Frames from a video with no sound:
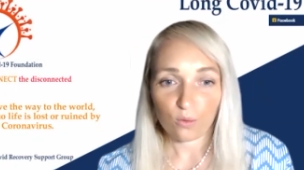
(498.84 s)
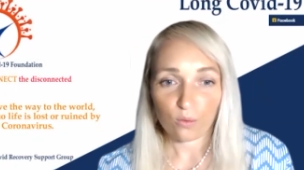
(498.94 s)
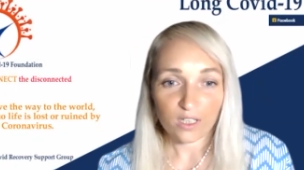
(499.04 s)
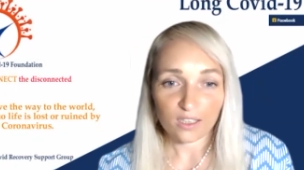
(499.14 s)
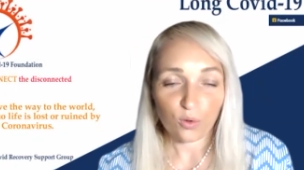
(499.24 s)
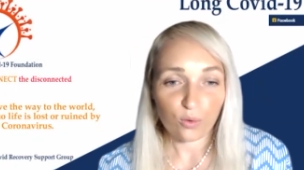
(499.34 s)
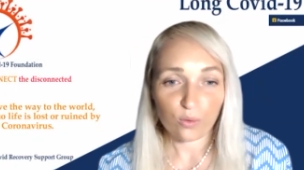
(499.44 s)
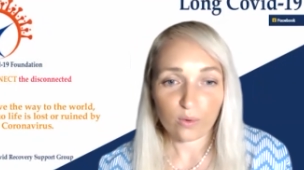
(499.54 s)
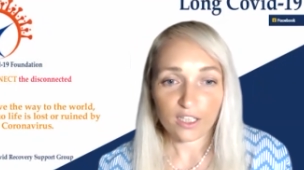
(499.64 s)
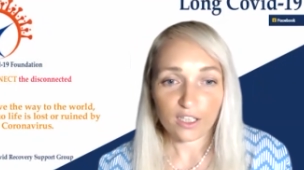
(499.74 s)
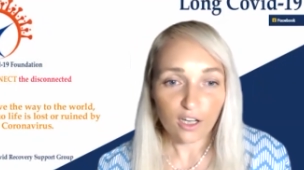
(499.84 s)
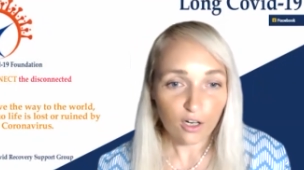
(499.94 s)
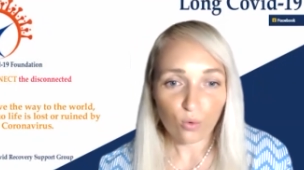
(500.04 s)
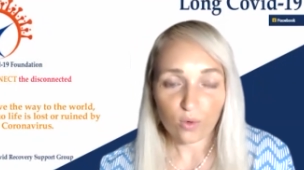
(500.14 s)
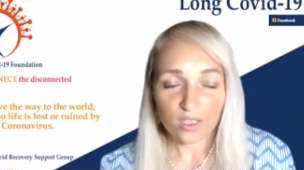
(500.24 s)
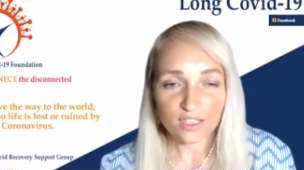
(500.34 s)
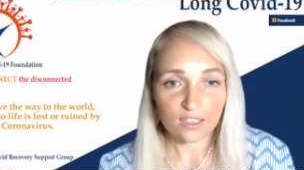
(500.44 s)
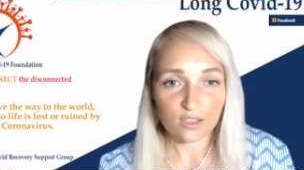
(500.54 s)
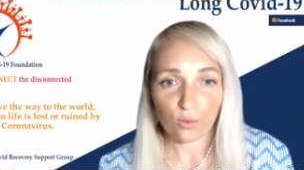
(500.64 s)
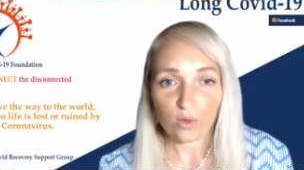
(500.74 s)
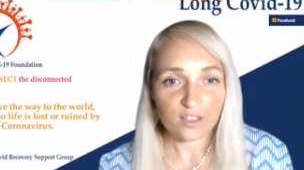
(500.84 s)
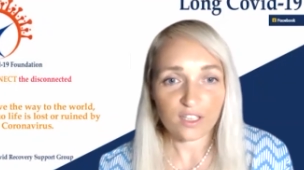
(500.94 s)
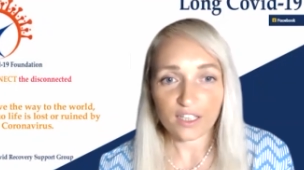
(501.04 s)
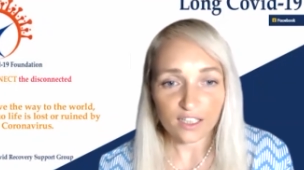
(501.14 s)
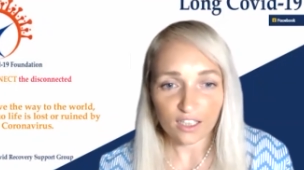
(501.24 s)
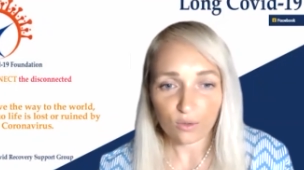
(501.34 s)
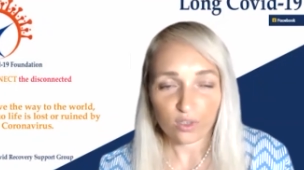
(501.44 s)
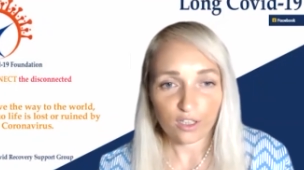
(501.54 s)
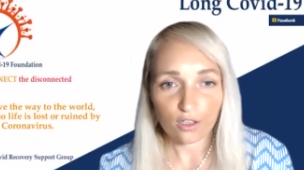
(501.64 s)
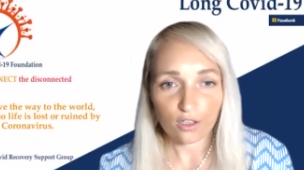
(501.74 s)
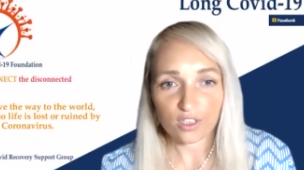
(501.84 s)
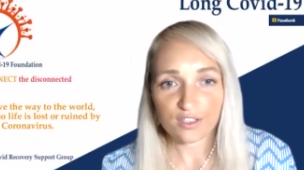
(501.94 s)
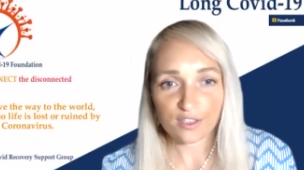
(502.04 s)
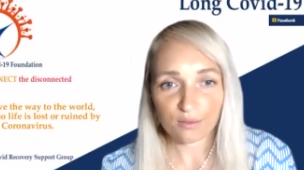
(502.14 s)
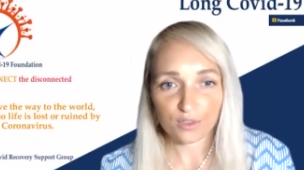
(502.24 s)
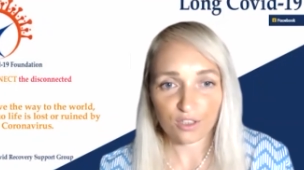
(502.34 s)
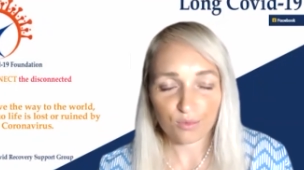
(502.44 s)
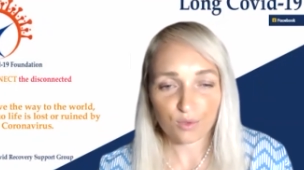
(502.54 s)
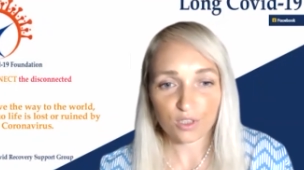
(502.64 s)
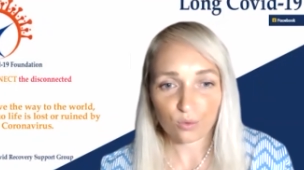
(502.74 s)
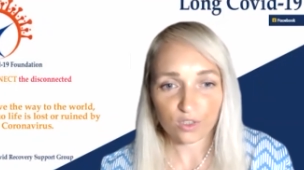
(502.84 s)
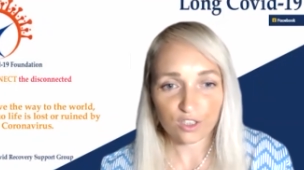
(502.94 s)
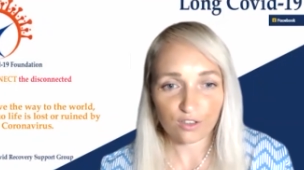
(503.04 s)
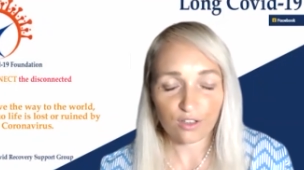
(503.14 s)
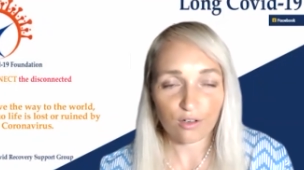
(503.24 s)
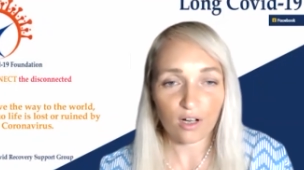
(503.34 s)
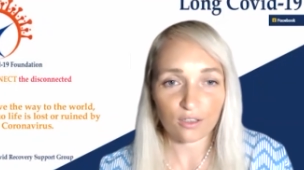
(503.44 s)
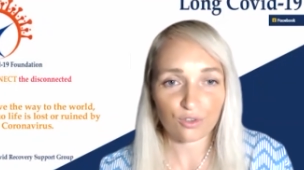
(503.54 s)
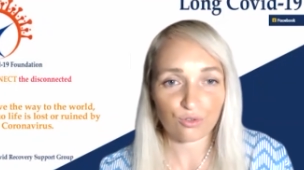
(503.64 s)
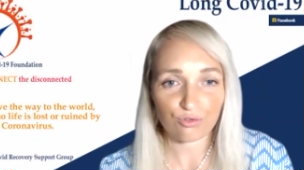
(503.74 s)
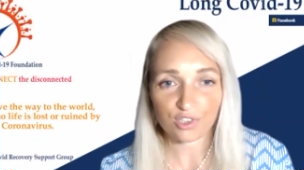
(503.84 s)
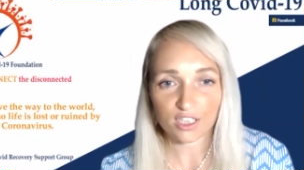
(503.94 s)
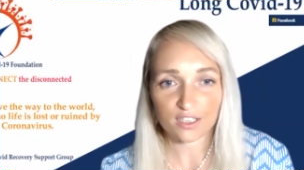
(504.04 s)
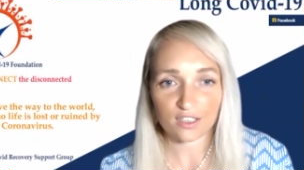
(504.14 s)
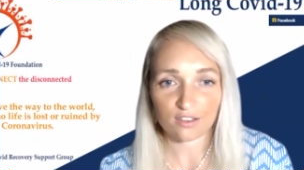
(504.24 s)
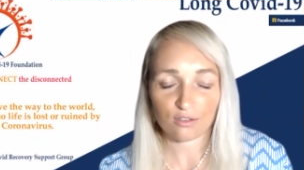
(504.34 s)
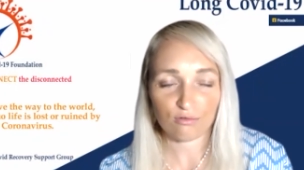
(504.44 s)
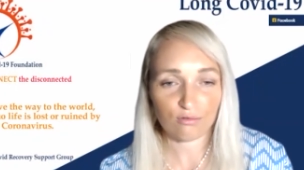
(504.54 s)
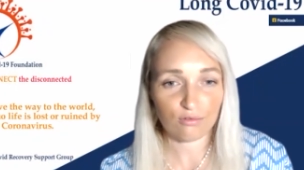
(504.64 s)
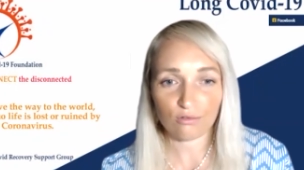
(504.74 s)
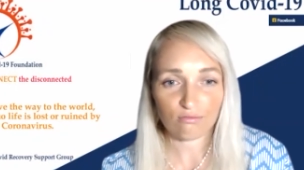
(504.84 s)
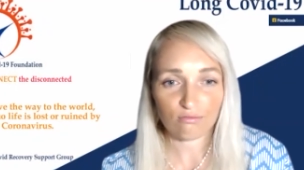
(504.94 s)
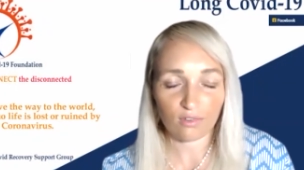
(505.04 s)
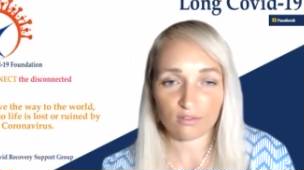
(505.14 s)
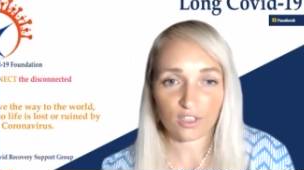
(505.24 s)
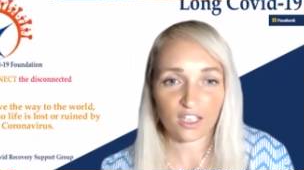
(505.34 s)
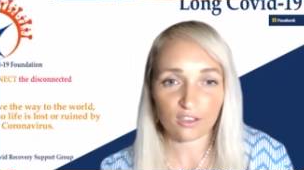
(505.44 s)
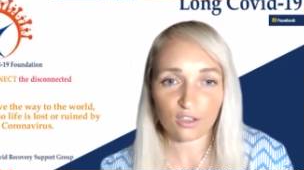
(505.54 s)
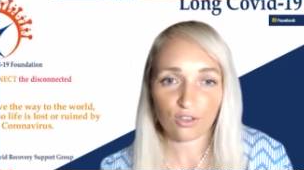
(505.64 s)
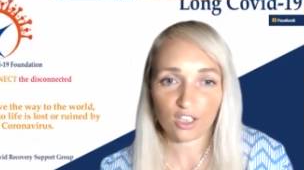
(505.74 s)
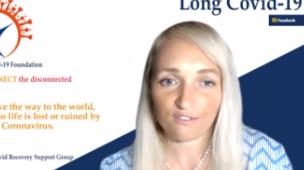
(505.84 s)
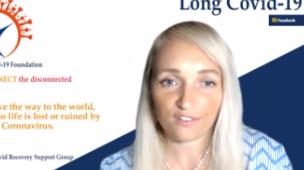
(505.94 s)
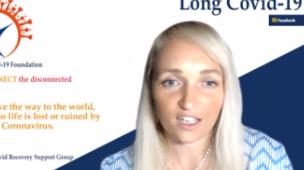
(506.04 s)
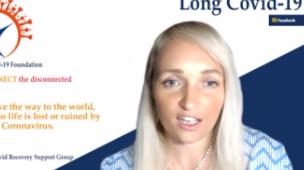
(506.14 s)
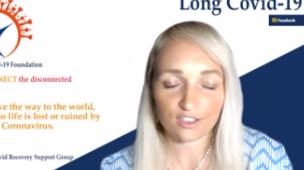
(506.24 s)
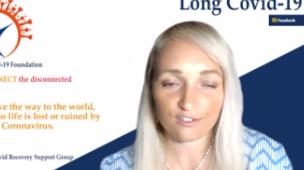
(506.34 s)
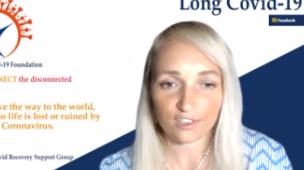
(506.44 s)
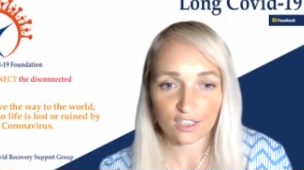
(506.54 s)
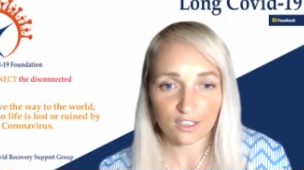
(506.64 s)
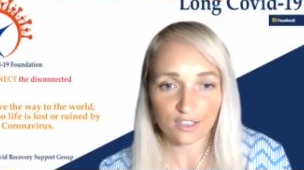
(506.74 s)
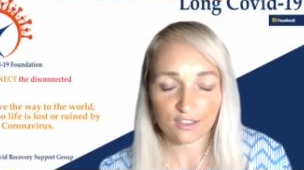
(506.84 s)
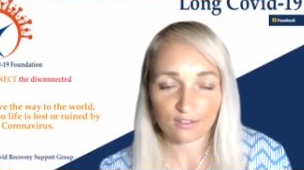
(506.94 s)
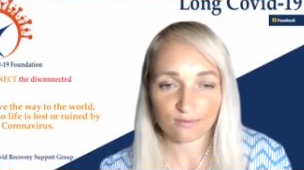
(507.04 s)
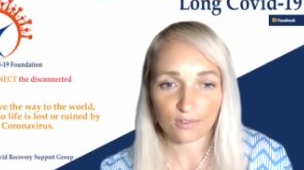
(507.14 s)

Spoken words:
Well, we know what they are, we know the symptoms, but we don't know how to treat it. Can you give any advice?